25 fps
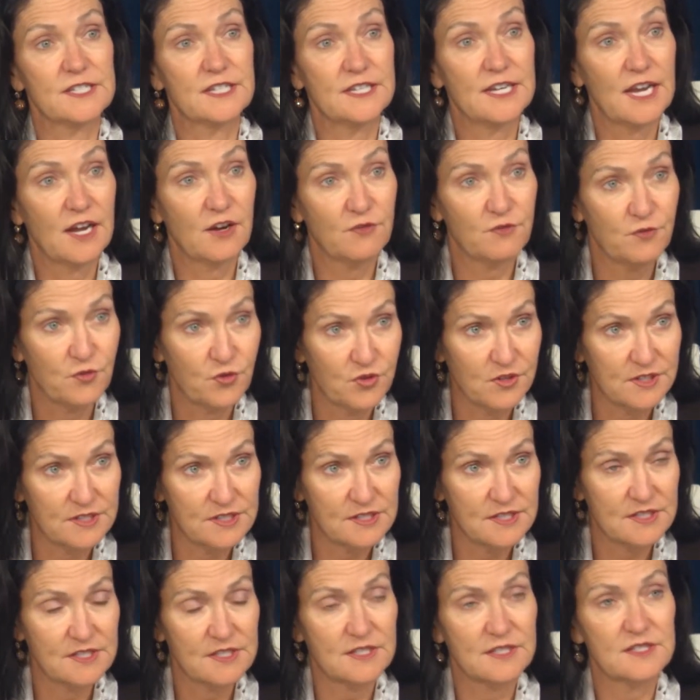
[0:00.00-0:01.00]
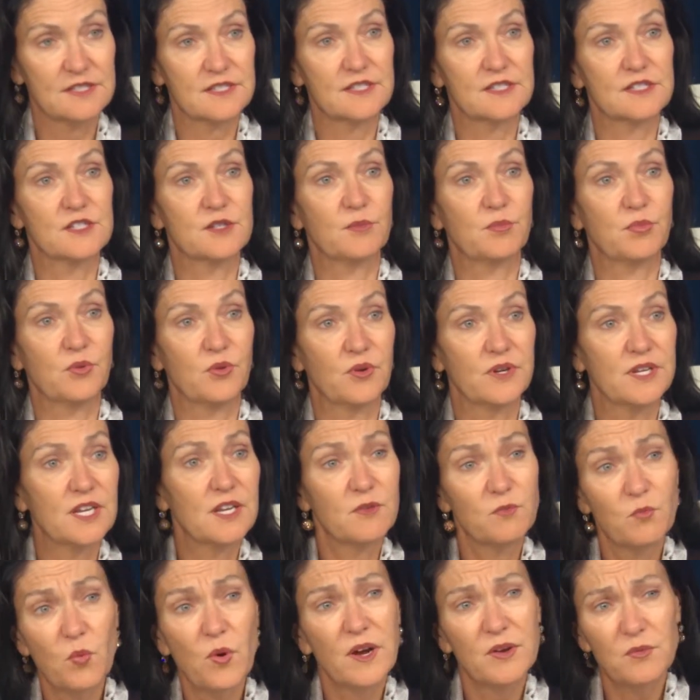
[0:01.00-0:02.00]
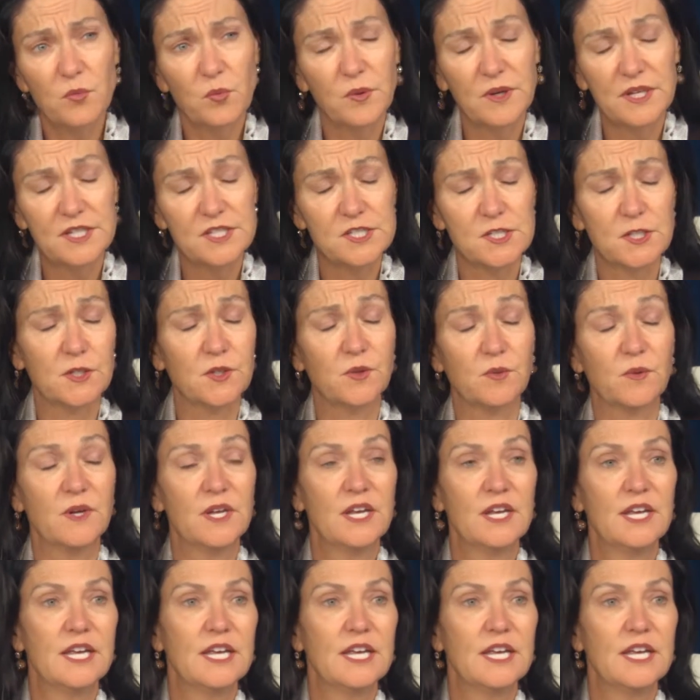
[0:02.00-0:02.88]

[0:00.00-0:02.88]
and how foreign assistance is deployed and what we do